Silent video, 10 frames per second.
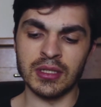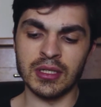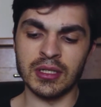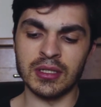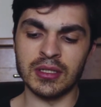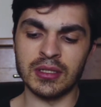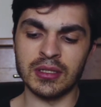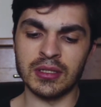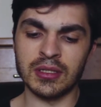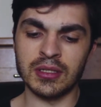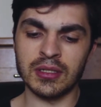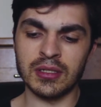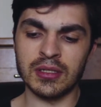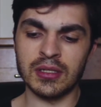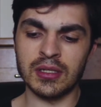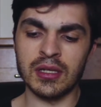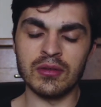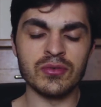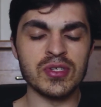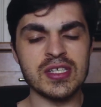and it
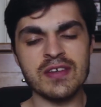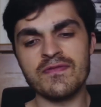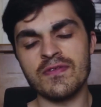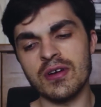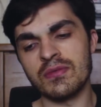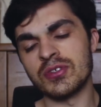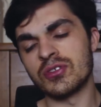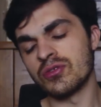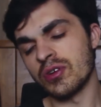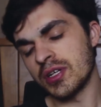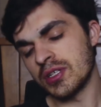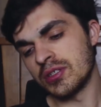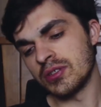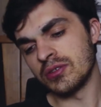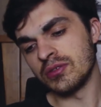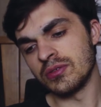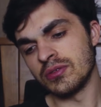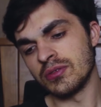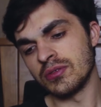was as if I was trying to,